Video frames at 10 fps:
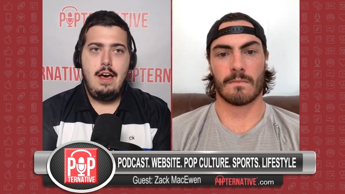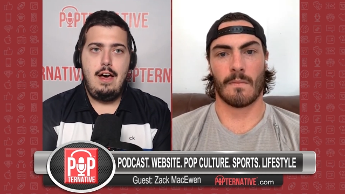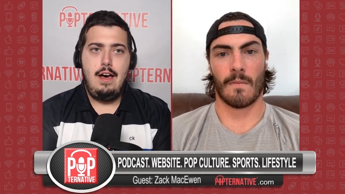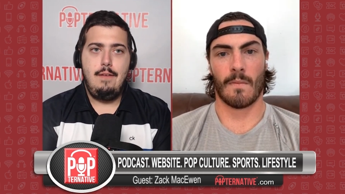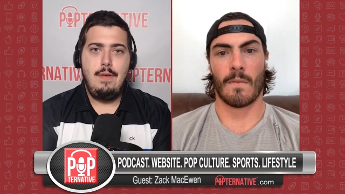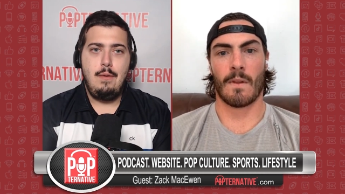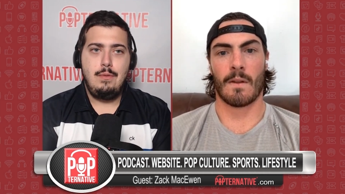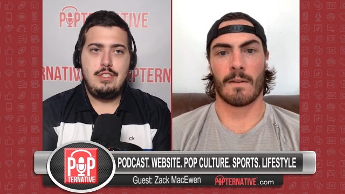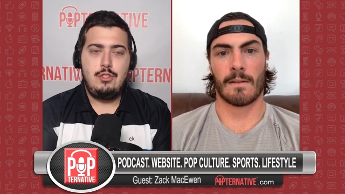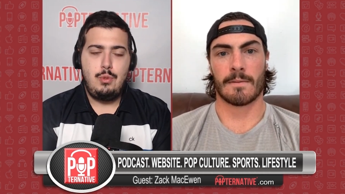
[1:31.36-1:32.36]
Speaker 1: Um, it
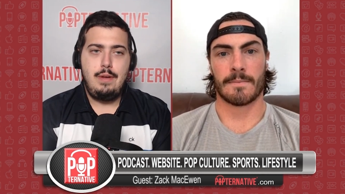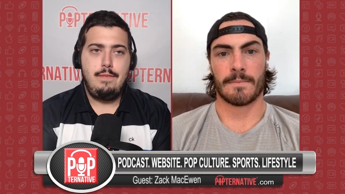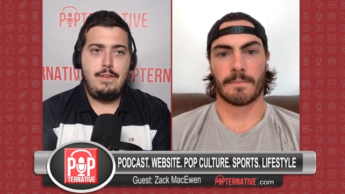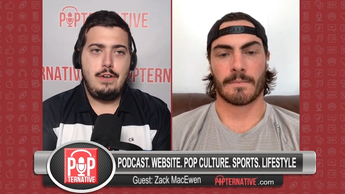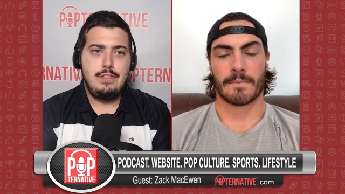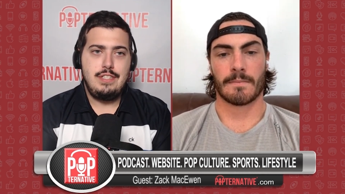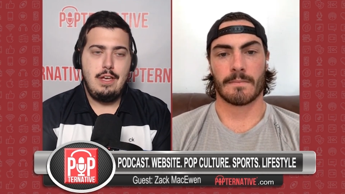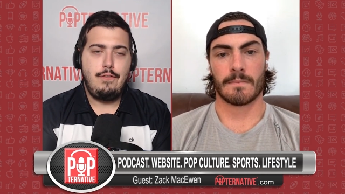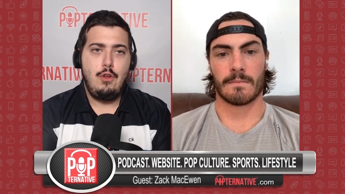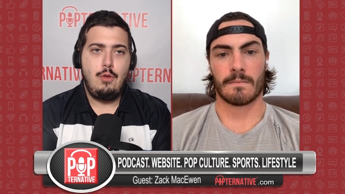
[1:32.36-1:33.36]
was a dream for
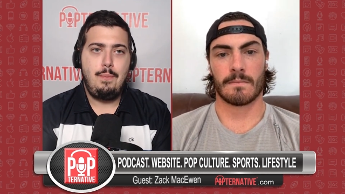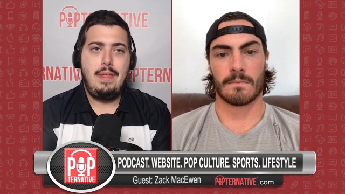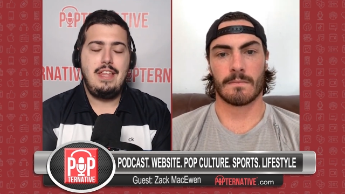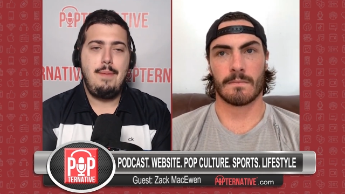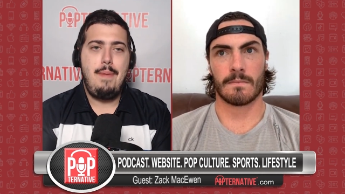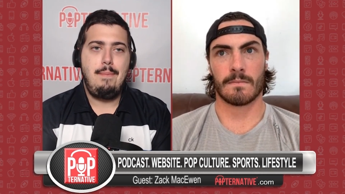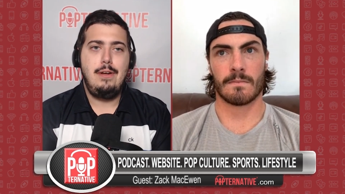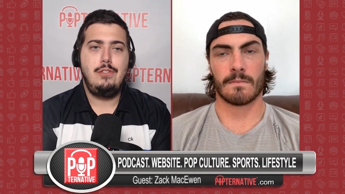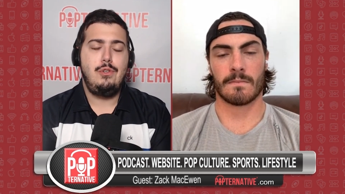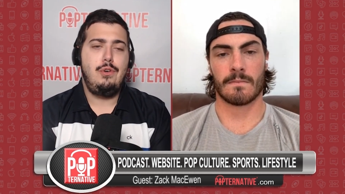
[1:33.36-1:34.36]
yourself. You know, you play in the Quebec
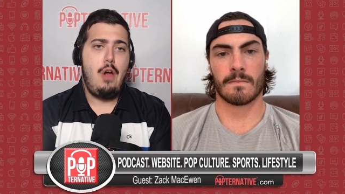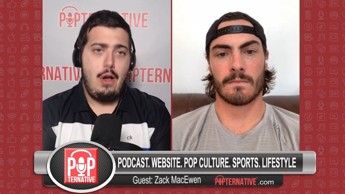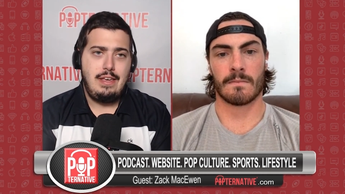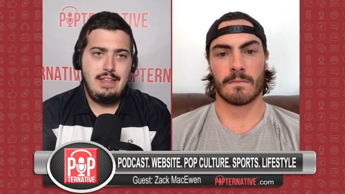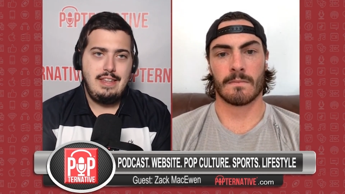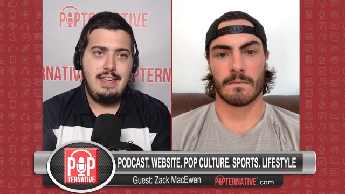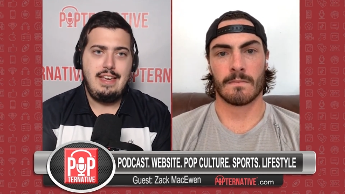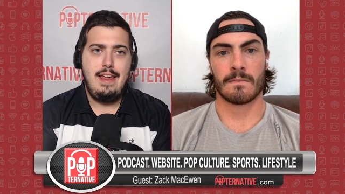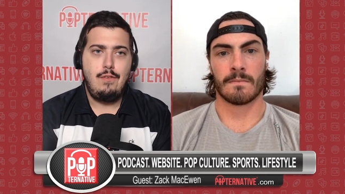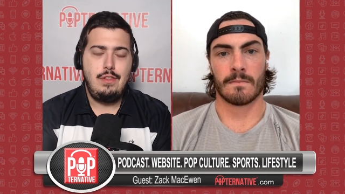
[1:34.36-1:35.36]
Major Junior Hockey League
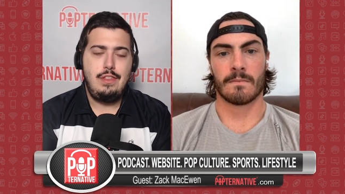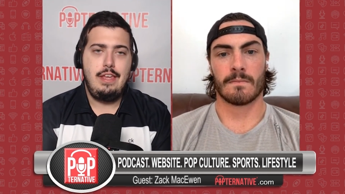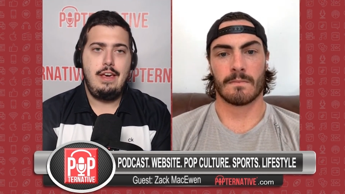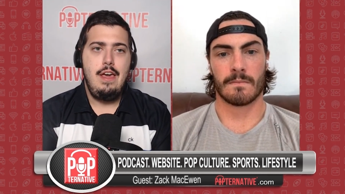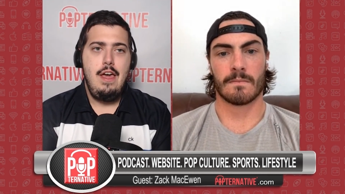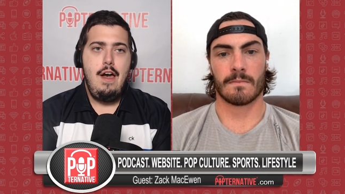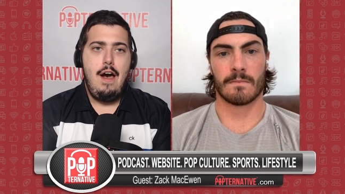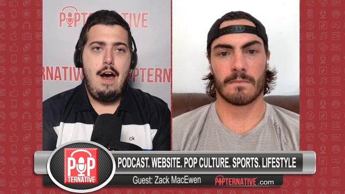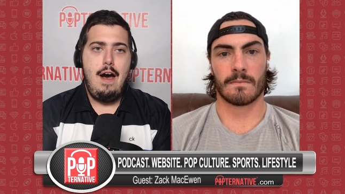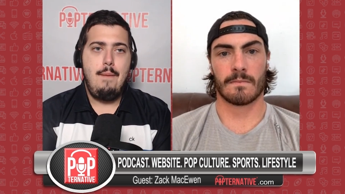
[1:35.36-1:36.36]
and everything.
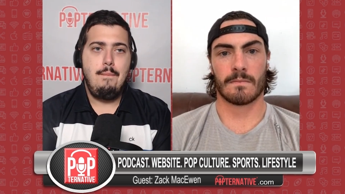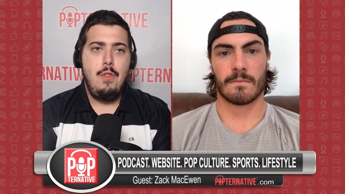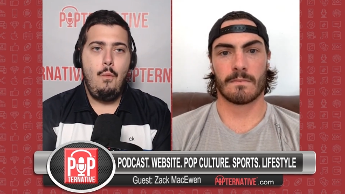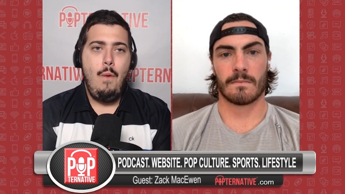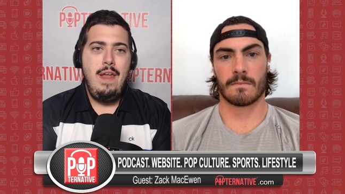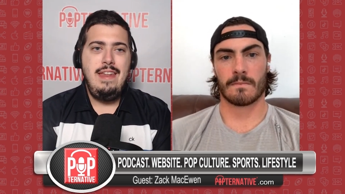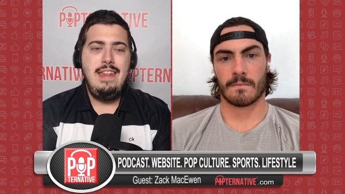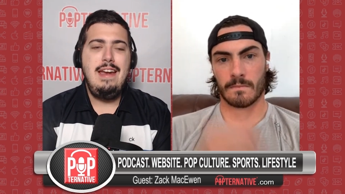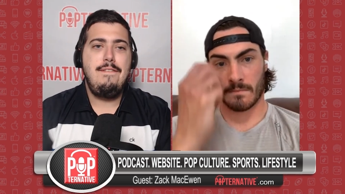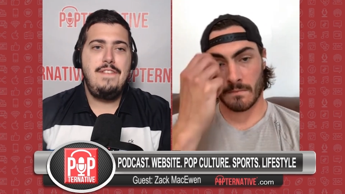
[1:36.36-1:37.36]
Um, when
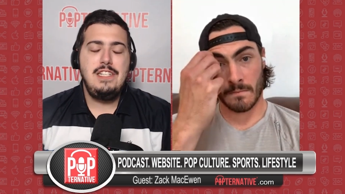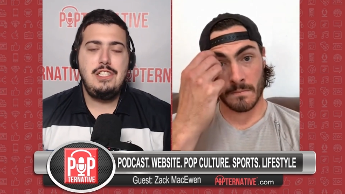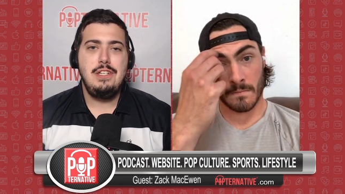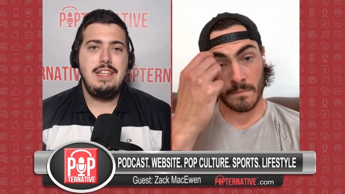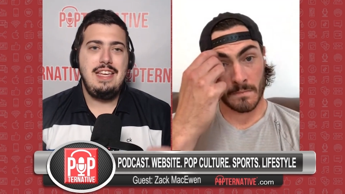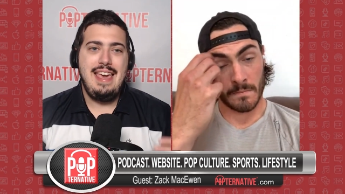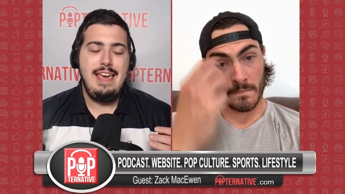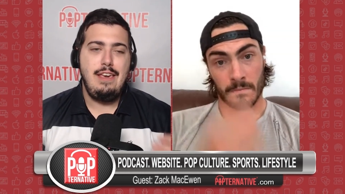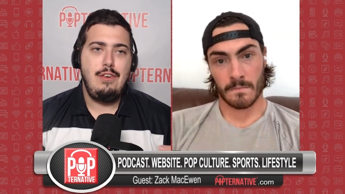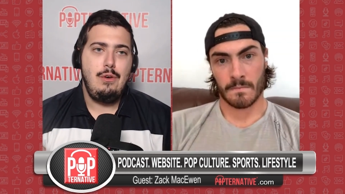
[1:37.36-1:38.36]
did it officially
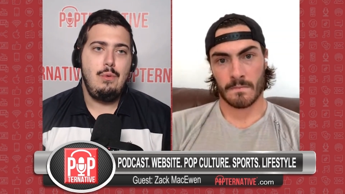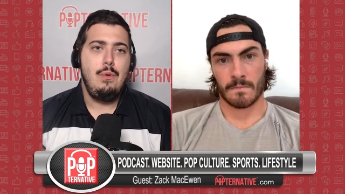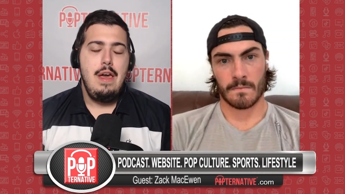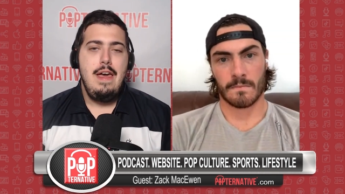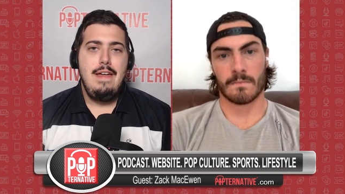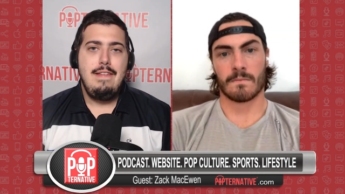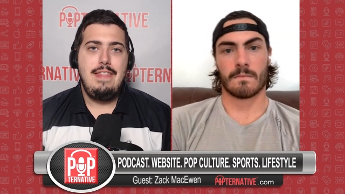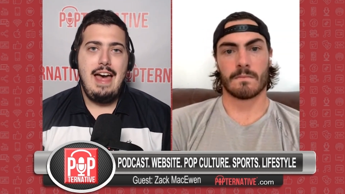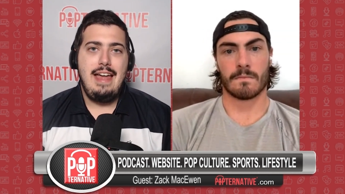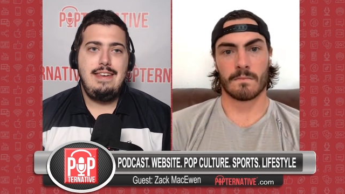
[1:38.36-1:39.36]
hit you
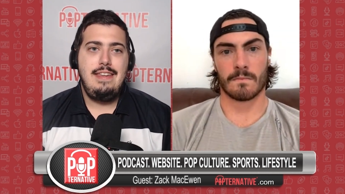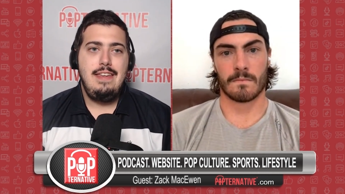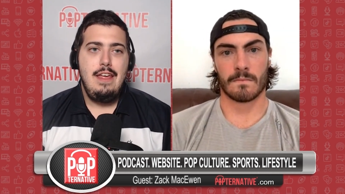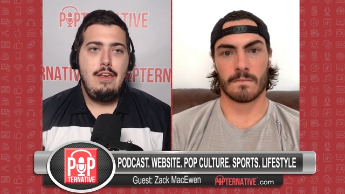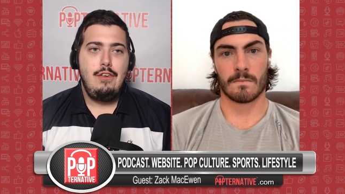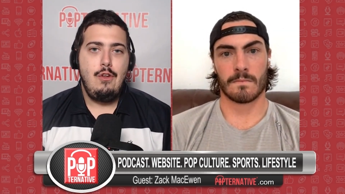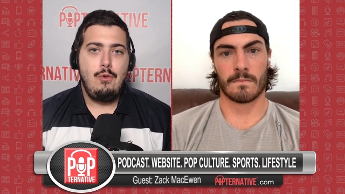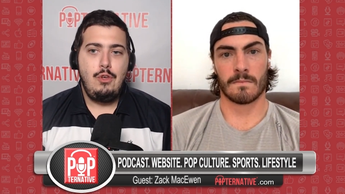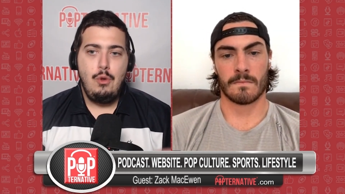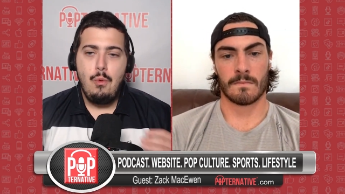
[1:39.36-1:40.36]
that, you
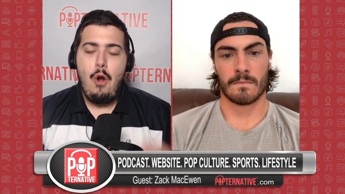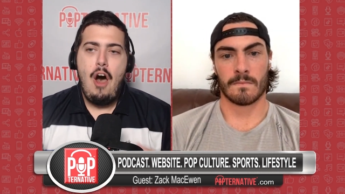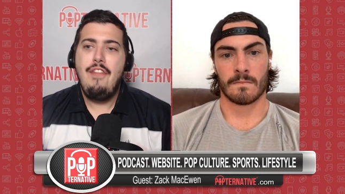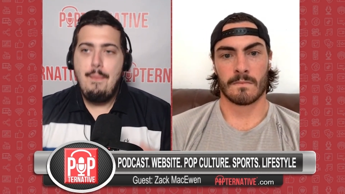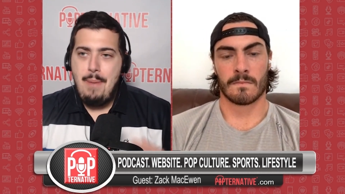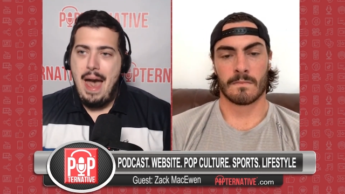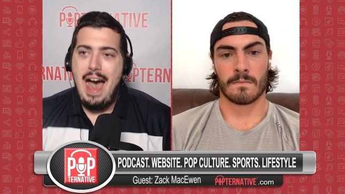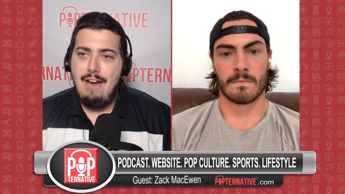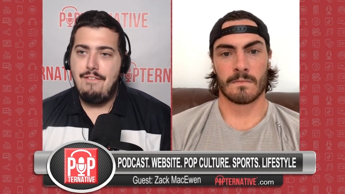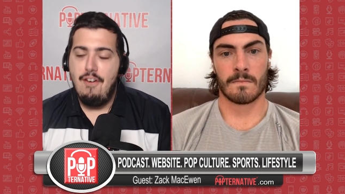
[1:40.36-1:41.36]
know, you were on the
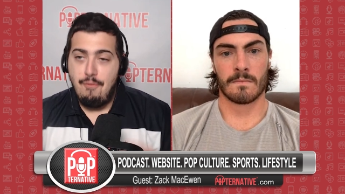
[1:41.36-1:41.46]
path of